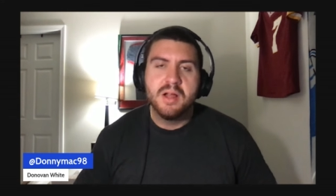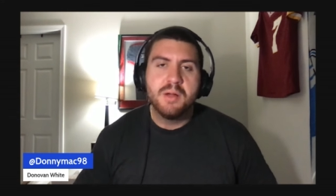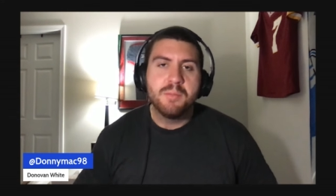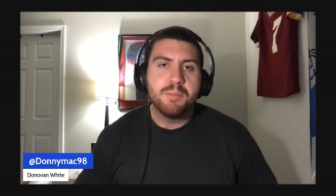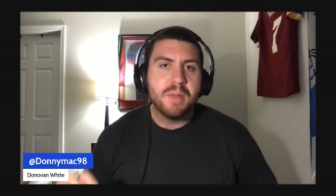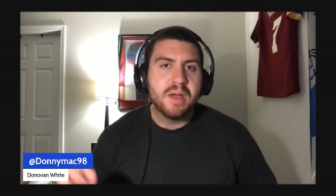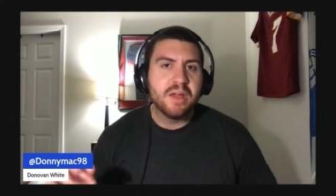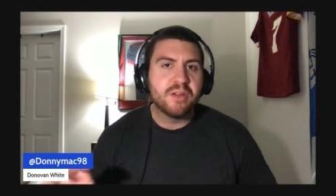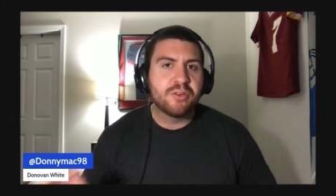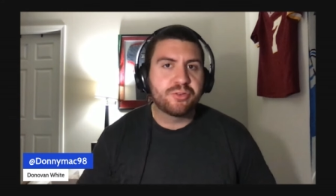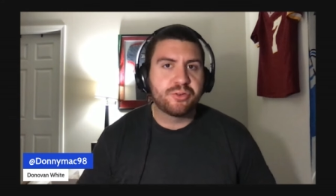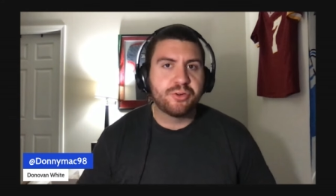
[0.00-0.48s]

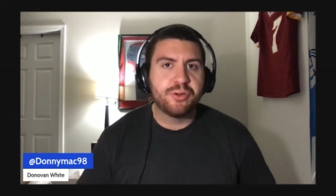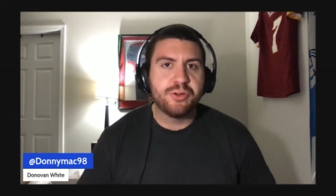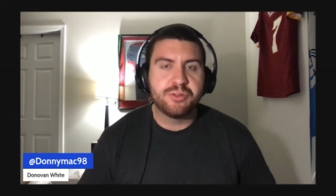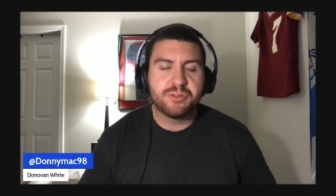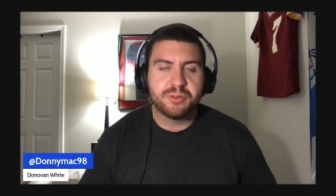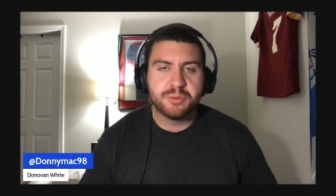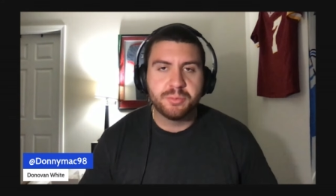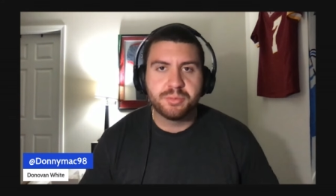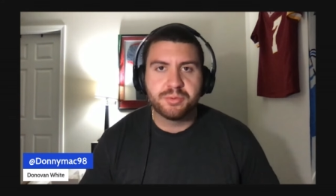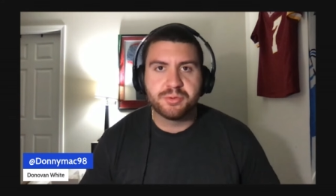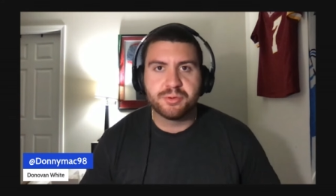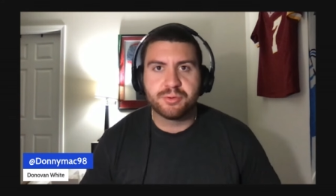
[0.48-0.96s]
Make sure you
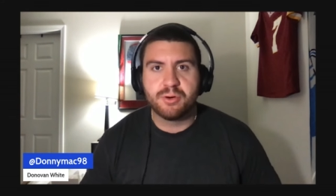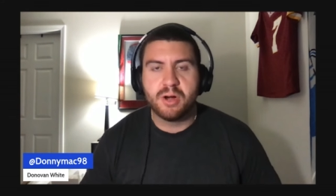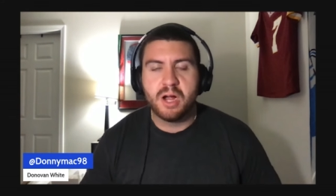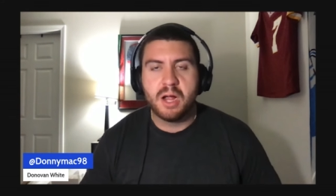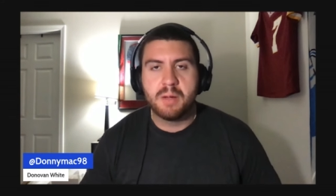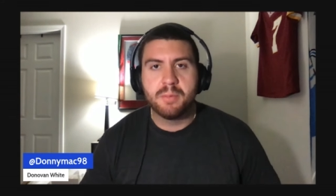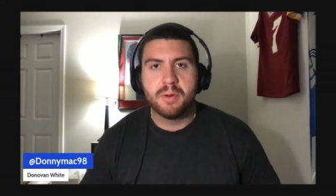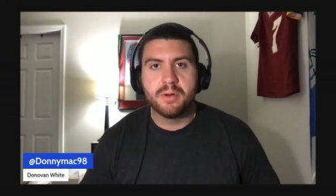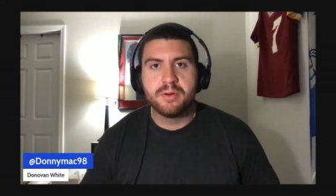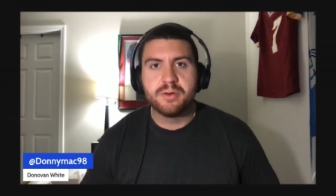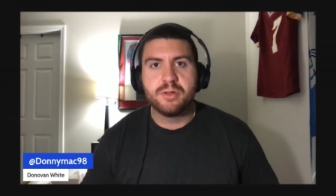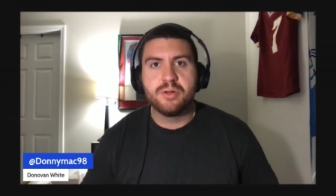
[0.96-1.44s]

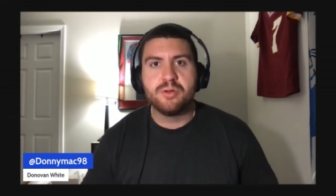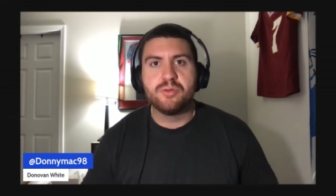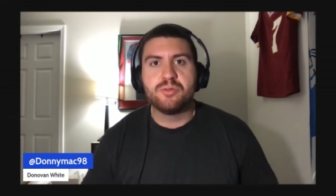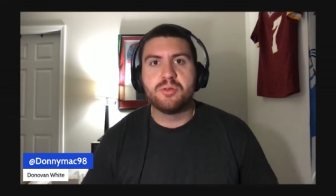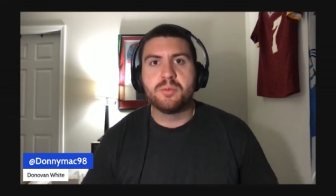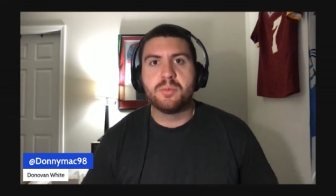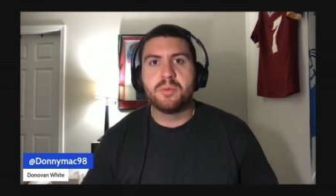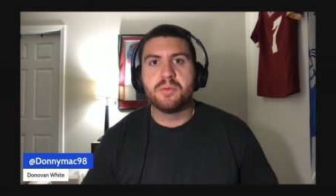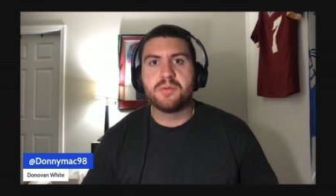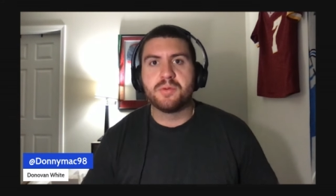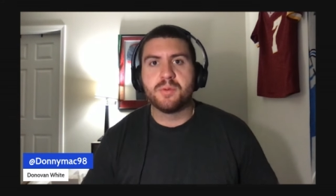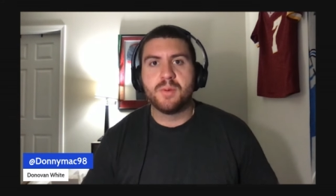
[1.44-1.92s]
subscribe on
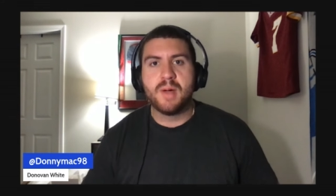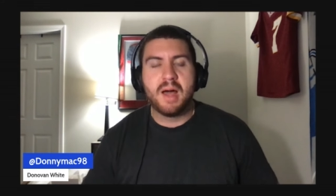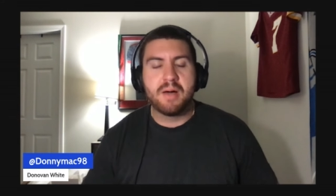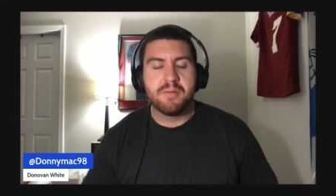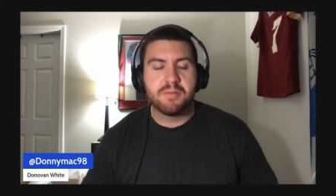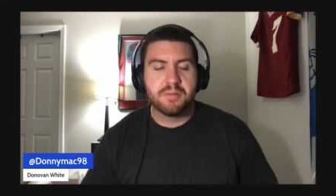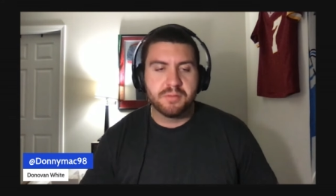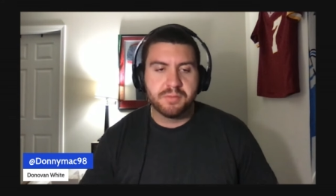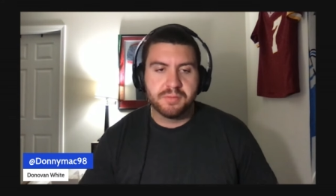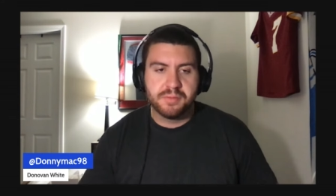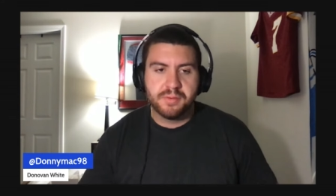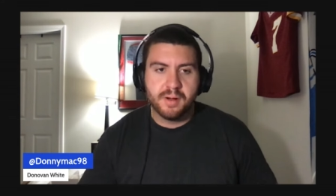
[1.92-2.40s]
YouTube if you
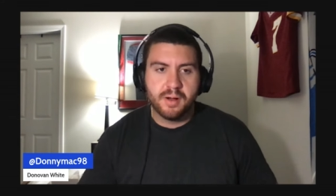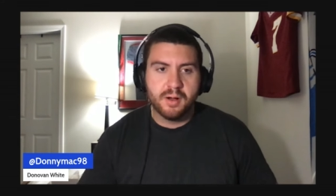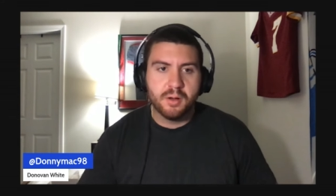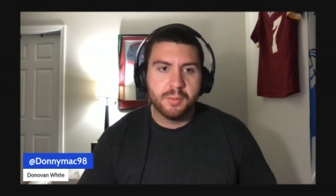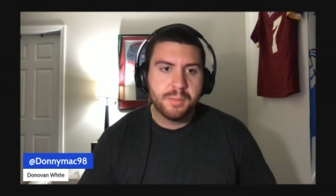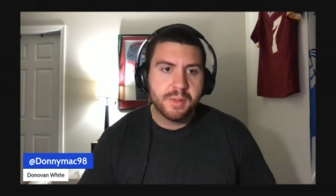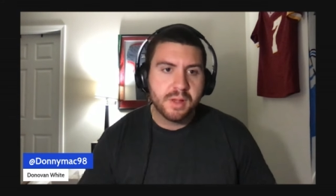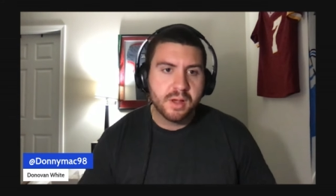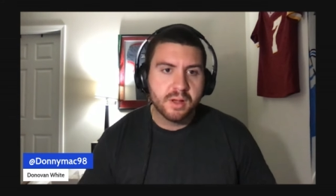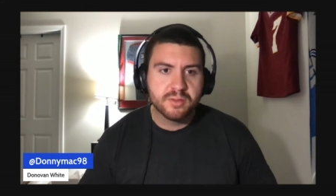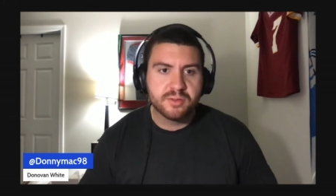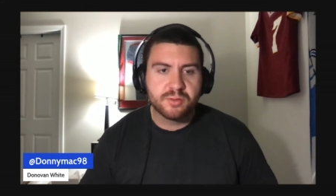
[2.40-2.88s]
haven't. Follow
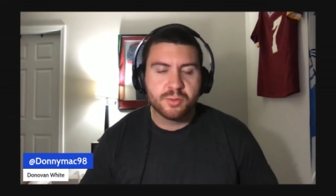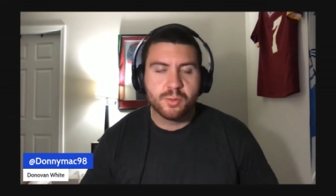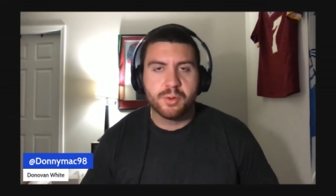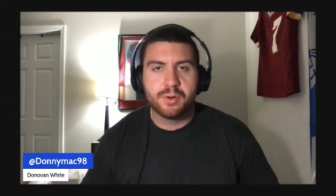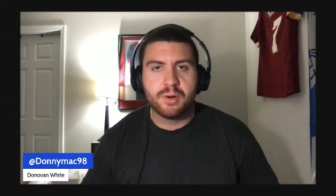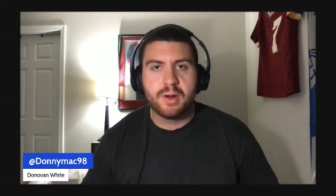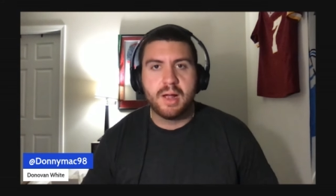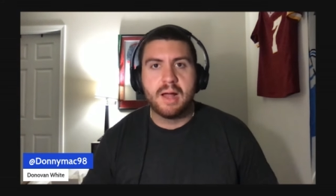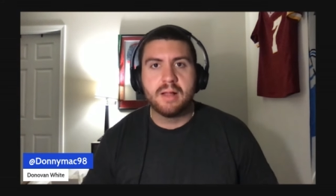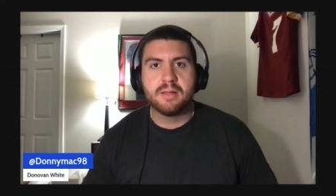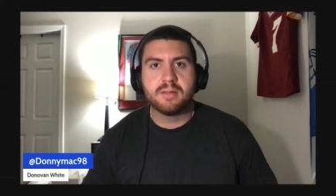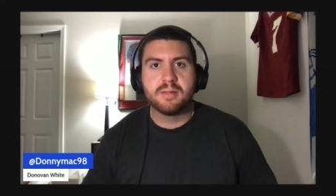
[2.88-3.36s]
me on
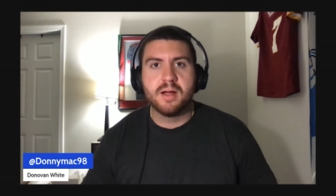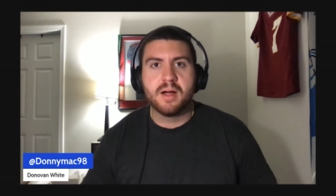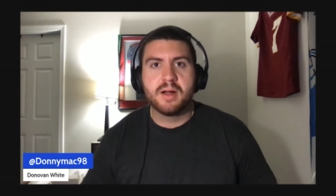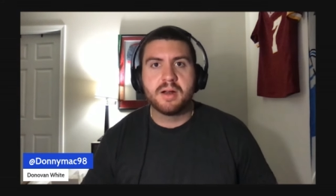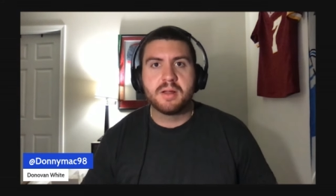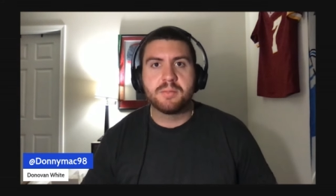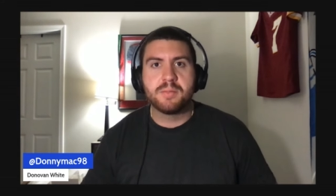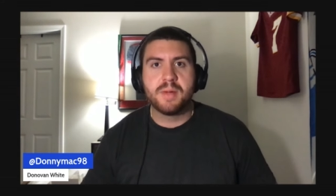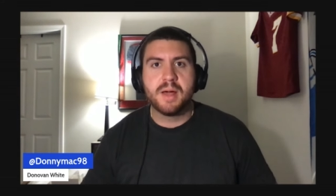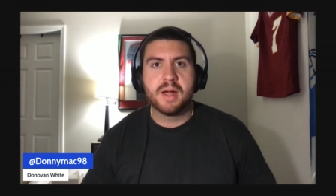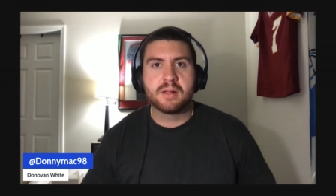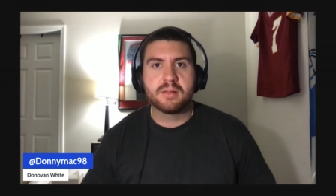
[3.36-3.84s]
Twitter at
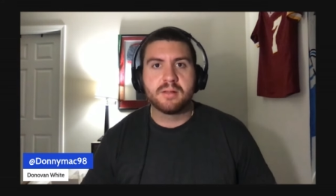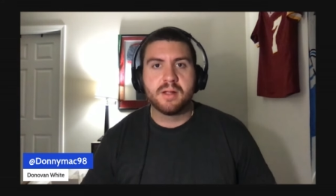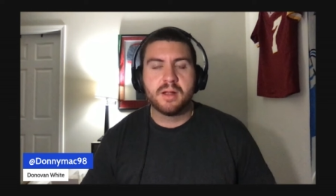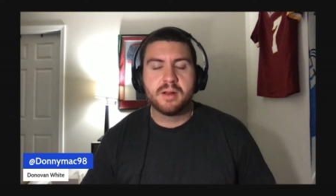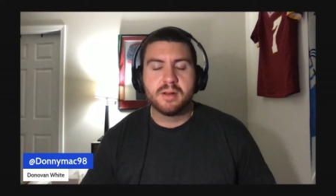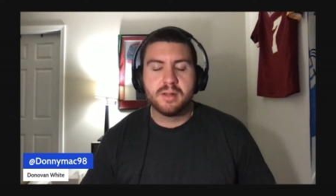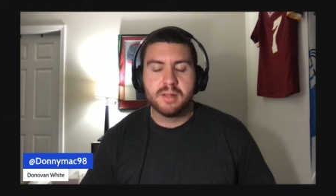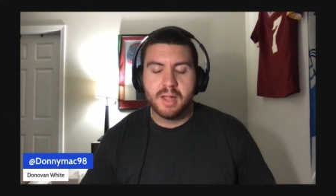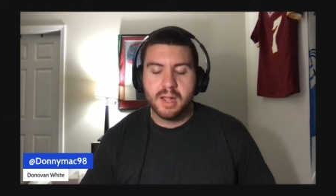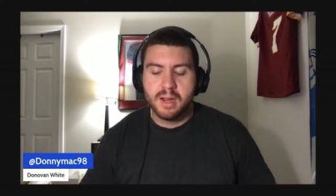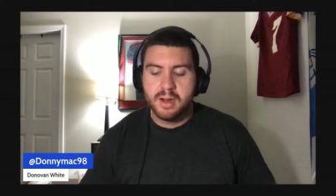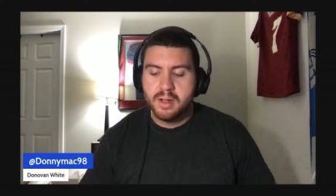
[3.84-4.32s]

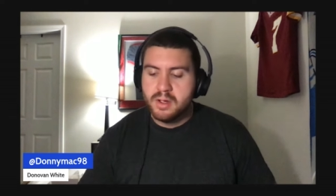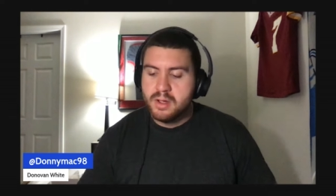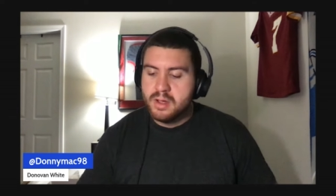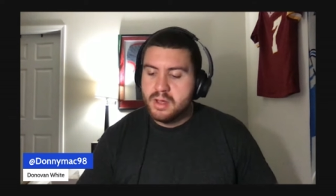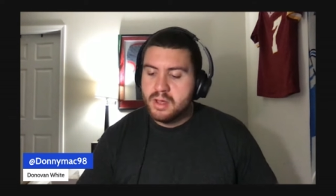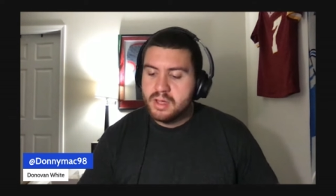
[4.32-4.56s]
DonnieMac98.